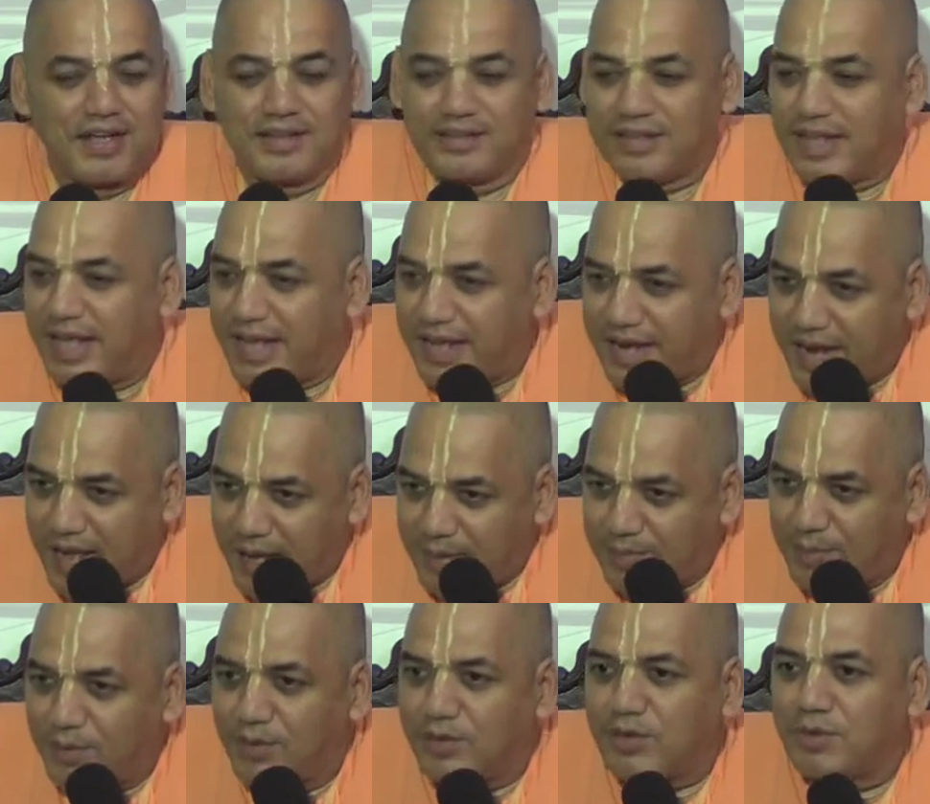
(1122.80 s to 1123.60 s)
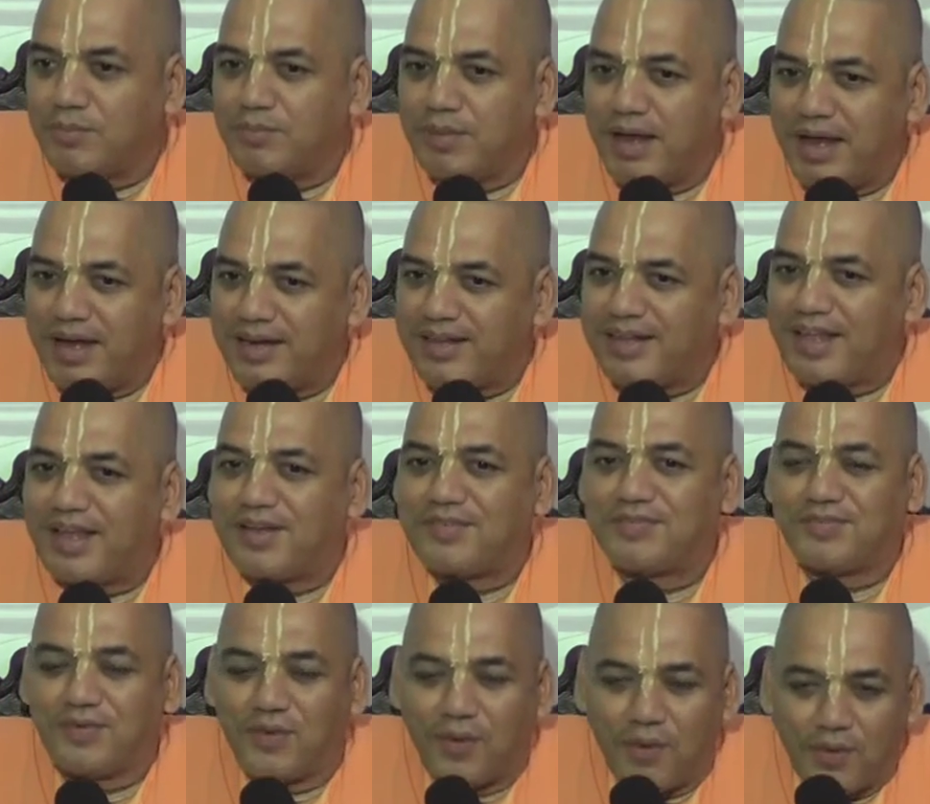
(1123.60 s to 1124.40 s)
They're able to meet their
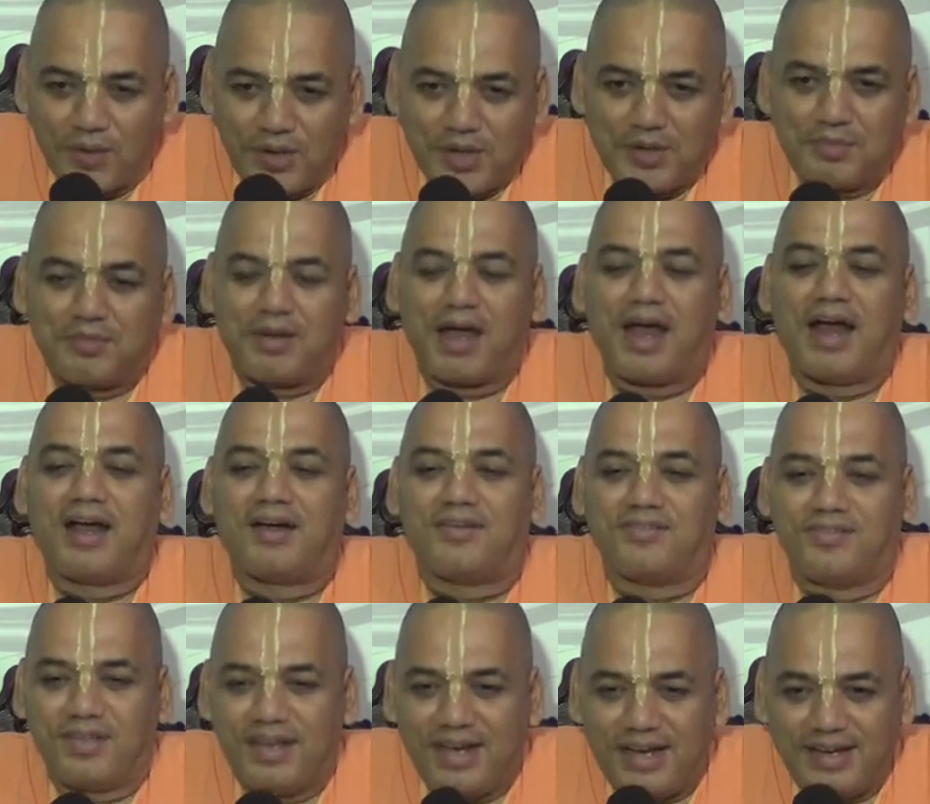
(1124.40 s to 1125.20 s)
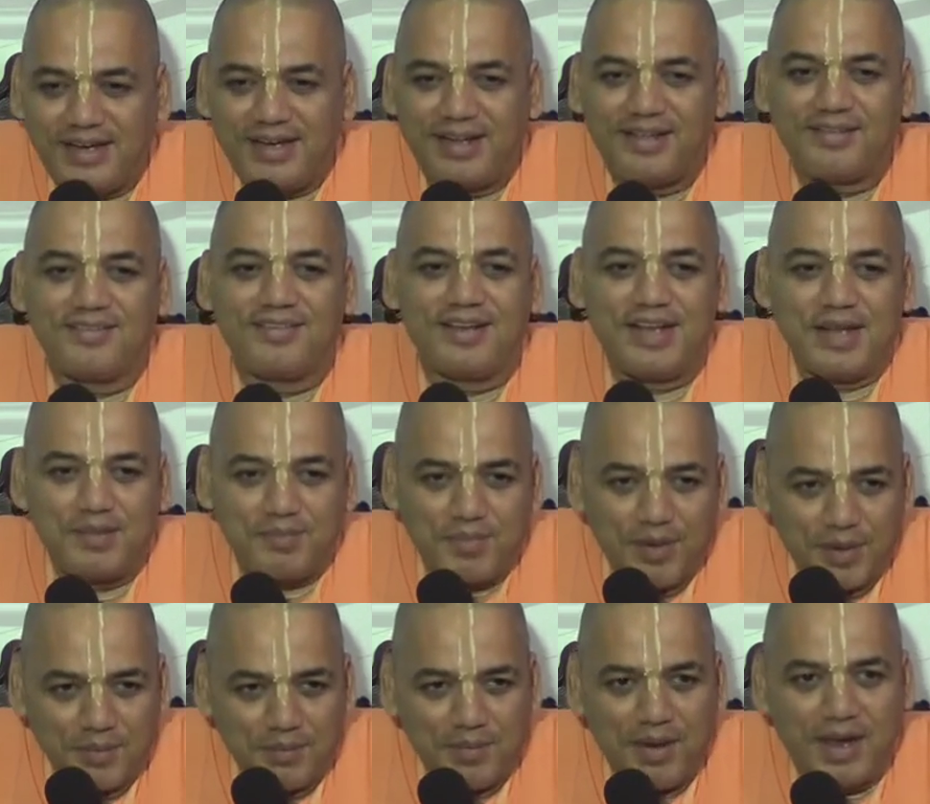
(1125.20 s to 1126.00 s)
four demands eating,
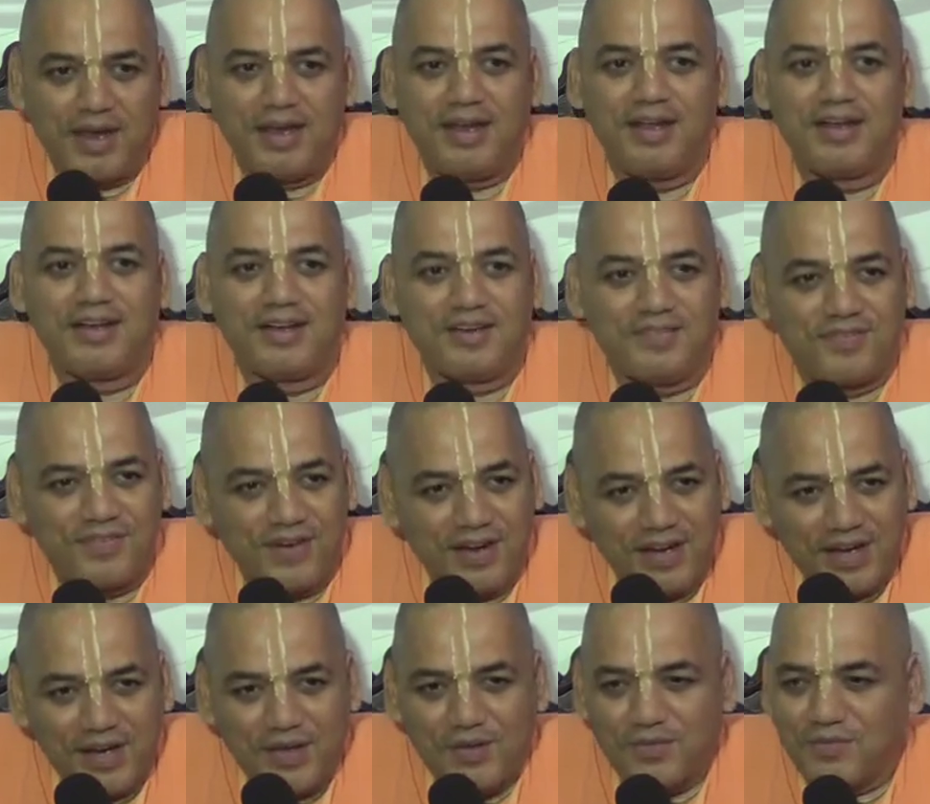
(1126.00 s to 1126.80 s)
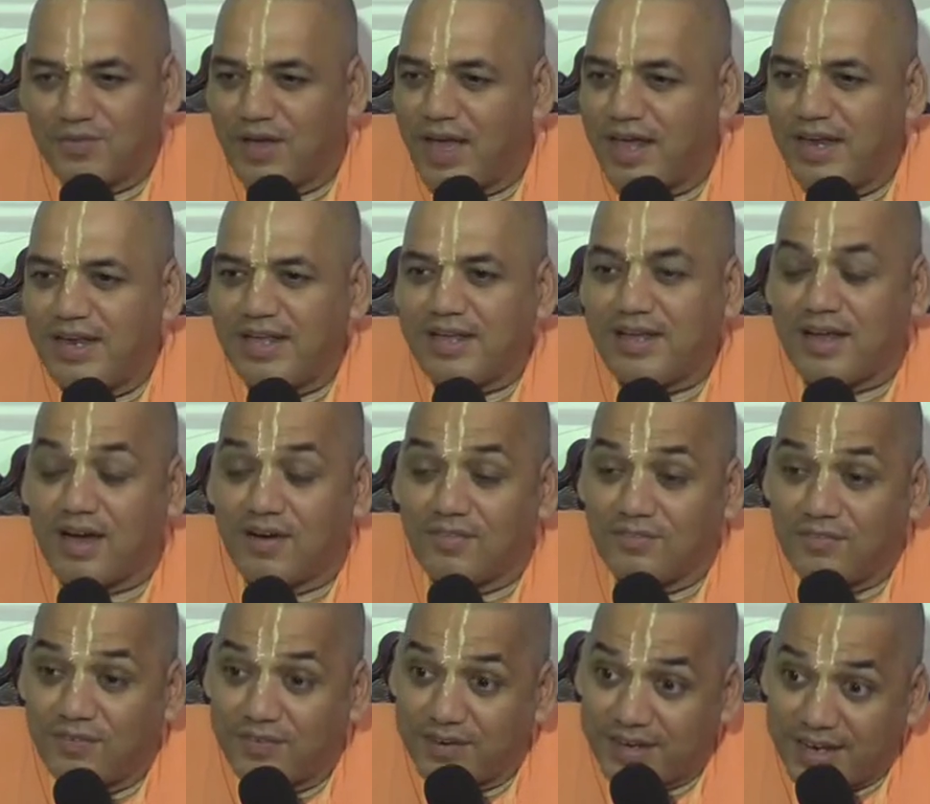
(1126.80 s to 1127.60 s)
sleeping, mating, defending very
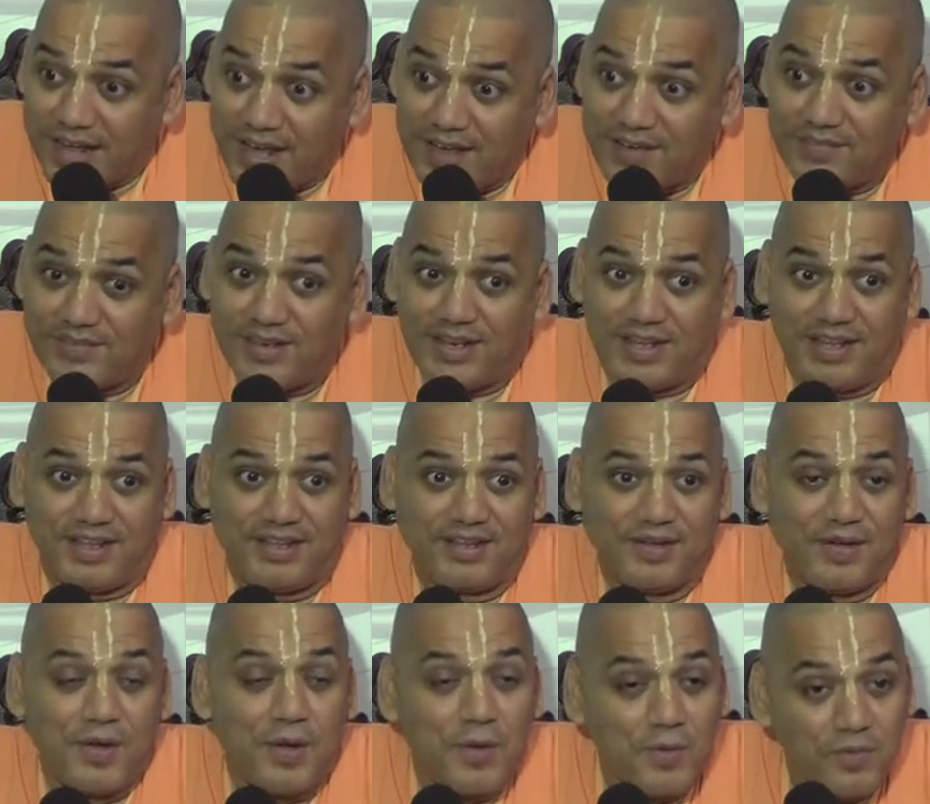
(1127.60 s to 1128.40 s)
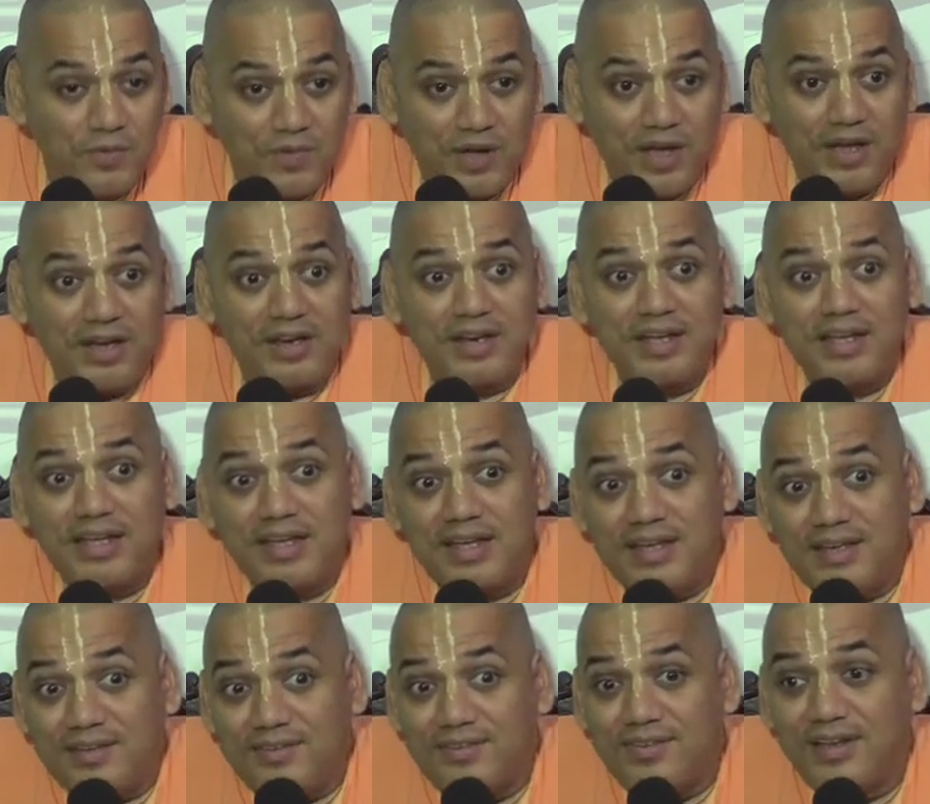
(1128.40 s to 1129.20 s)
comfortably very
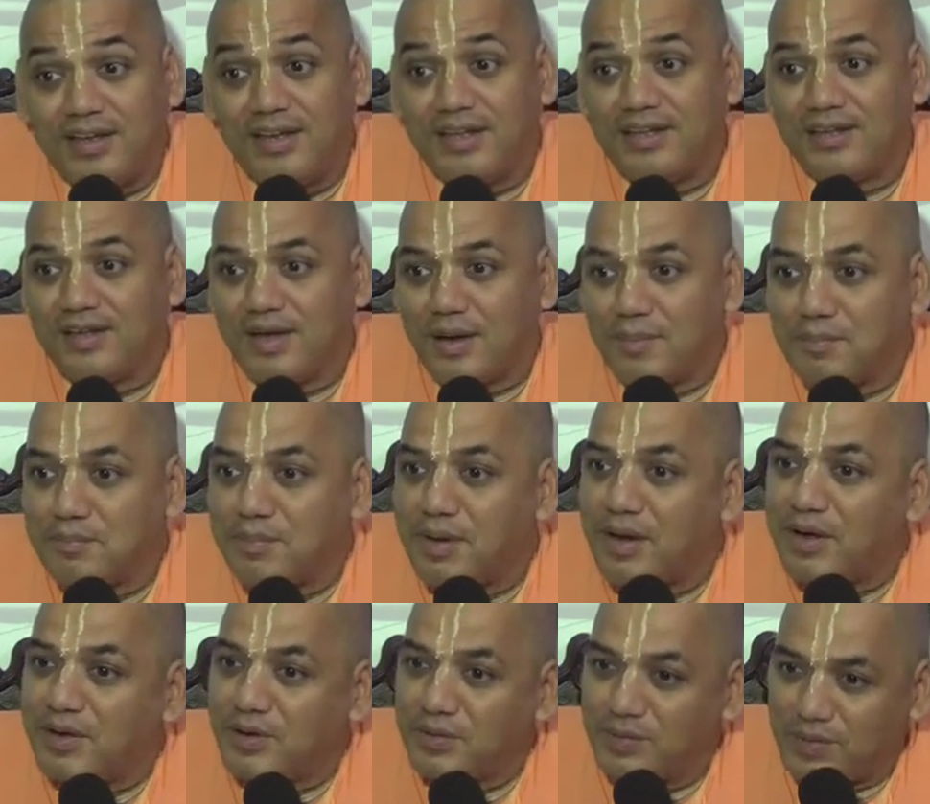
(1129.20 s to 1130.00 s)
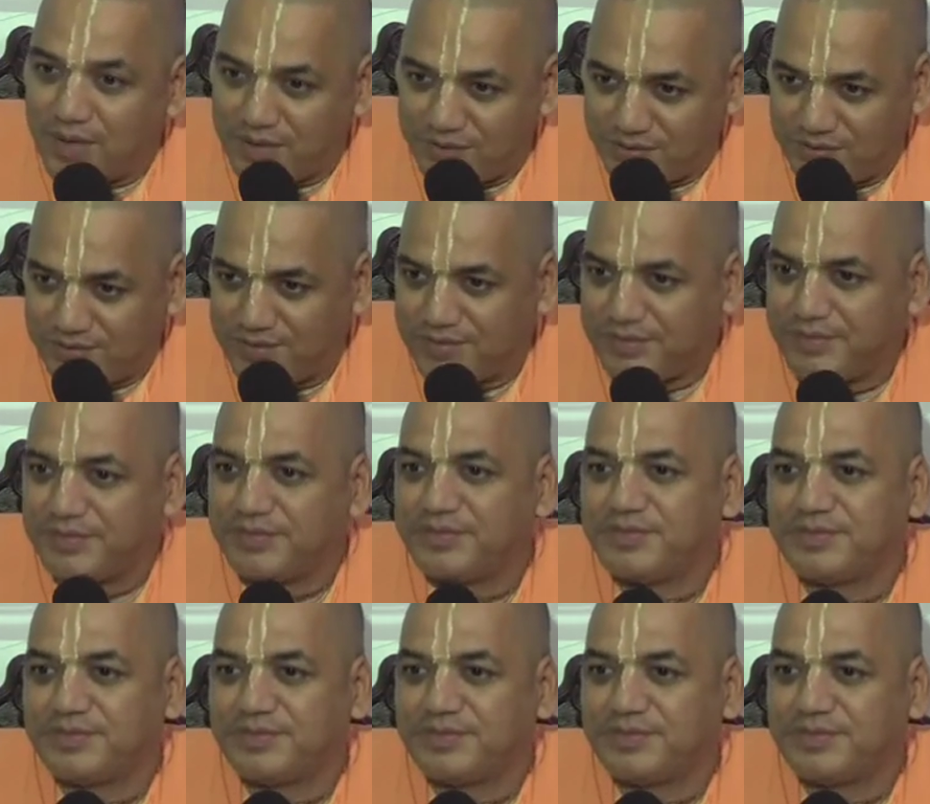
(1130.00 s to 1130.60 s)
easily compared to us.